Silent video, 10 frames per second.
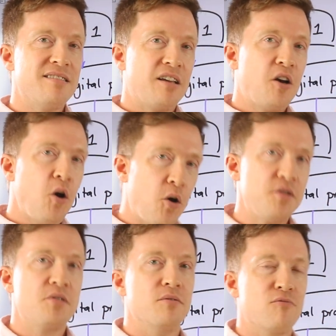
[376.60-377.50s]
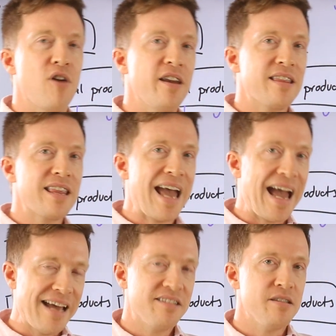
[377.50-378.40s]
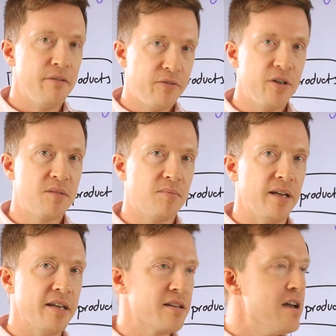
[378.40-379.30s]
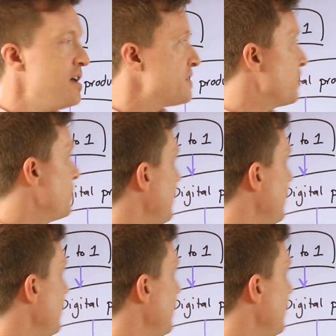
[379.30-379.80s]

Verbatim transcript: the cost of running the ads in the first place. So